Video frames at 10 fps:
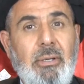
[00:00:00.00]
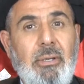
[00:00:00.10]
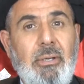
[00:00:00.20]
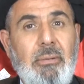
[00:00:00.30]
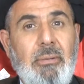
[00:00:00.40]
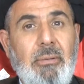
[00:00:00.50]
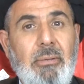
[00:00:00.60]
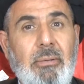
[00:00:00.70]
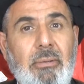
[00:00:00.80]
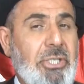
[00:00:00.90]
mention
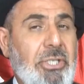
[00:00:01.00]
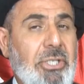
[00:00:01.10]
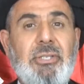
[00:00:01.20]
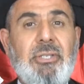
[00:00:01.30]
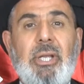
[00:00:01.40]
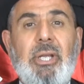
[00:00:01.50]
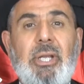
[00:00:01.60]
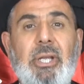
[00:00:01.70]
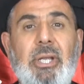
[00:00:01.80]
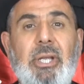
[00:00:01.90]
the story
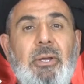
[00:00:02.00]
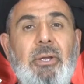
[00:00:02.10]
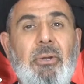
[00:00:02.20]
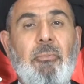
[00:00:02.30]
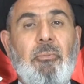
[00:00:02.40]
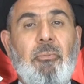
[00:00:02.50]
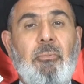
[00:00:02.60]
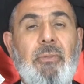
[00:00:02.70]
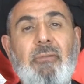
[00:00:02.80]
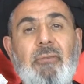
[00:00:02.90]
when the
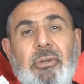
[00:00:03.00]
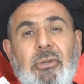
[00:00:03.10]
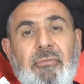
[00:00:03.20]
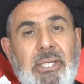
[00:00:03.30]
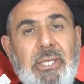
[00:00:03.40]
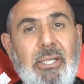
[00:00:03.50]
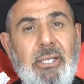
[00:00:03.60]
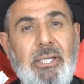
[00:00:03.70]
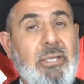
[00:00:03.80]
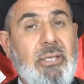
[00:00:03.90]
governor of Medina
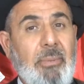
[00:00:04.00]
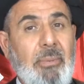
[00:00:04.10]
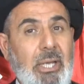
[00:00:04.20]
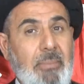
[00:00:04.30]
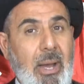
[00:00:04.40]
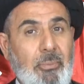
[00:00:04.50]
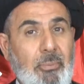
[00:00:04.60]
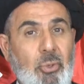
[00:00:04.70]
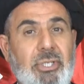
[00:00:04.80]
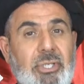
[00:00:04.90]
summoned Imam
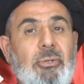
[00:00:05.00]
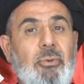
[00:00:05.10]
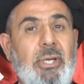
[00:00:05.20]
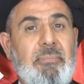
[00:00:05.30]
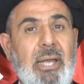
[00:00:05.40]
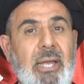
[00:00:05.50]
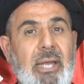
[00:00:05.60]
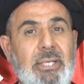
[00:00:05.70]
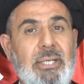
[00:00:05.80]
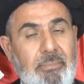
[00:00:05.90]
Hossain to his
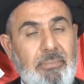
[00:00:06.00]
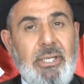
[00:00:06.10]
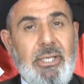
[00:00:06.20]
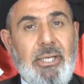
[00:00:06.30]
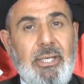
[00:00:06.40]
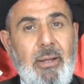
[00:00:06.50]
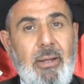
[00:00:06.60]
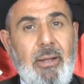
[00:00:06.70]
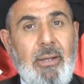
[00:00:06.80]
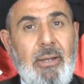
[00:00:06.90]
palace in Medina,
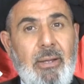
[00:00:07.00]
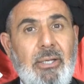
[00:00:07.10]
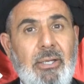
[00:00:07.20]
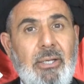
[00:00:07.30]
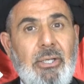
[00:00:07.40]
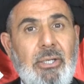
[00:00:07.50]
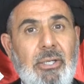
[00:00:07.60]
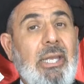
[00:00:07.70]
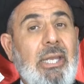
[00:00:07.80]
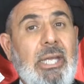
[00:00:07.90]

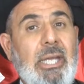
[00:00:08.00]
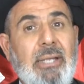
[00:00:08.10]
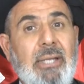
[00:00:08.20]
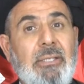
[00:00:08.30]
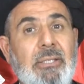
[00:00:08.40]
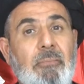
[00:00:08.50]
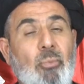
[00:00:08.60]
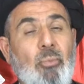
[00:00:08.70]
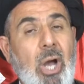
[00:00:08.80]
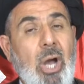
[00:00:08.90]
telling him that
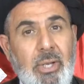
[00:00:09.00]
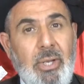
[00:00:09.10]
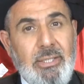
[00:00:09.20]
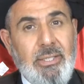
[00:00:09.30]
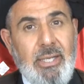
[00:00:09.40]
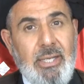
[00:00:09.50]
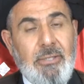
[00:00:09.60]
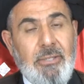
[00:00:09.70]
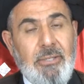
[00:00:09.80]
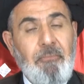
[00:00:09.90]
Muawiyah is
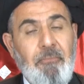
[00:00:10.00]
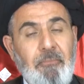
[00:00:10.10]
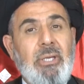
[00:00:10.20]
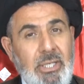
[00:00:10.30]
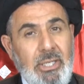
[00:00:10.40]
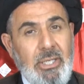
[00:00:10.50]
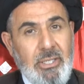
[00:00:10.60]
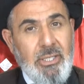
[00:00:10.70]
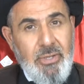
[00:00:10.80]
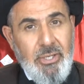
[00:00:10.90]
dead, Yazid
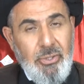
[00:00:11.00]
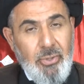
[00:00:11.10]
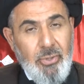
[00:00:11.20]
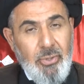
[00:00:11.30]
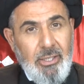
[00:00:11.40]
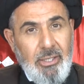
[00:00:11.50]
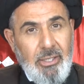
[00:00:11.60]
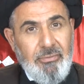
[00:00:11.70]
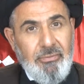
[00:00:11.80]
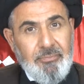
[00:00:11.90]
is the new caliph,
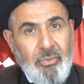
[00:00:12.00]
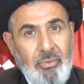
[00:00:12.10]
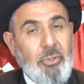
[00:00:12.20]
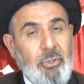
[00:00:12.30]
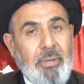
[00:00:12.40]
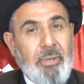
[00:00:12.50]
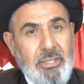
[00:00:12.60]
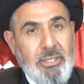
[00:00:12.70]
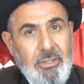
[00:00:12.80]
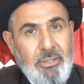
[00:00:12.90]
the new president